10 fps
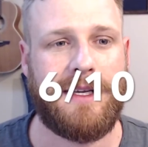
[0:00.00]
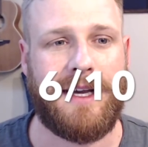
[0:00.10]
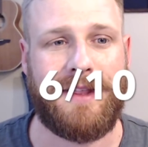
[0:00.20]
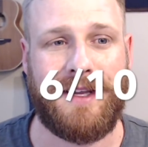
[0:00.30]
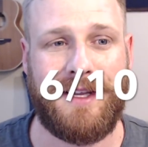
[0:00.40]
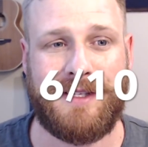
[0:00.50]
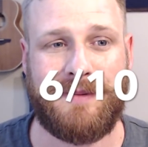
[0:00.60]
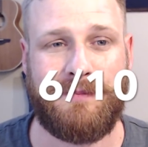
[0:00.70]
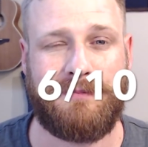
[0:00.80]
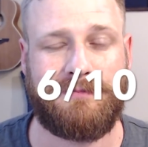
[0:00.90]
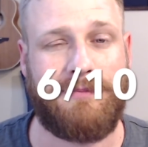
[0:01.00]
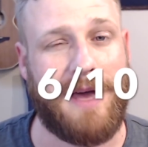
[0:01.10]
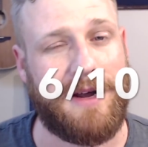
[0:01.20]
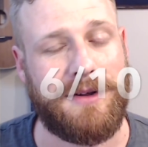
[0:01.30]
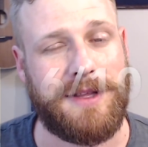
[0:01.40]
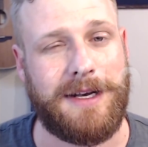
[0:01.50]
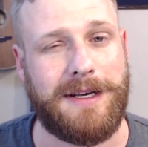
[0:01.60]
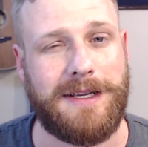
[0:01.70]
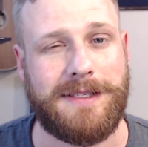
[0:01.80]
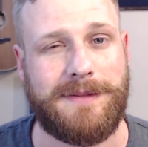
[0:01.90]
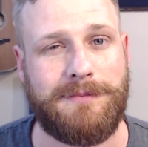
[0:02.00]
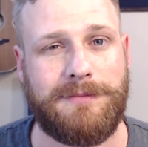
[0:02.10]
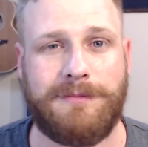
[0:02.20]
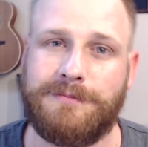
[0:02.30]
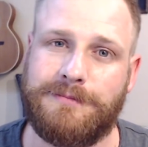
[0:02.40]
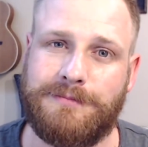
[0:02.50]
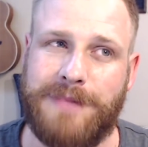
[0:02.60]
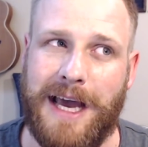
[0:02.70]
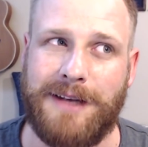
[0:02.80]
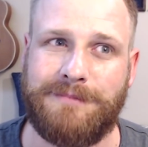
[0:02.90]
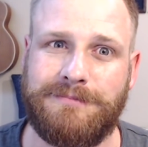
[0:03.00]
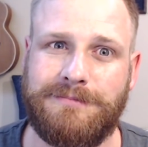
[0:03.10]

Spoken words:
I think it's better than it is bad.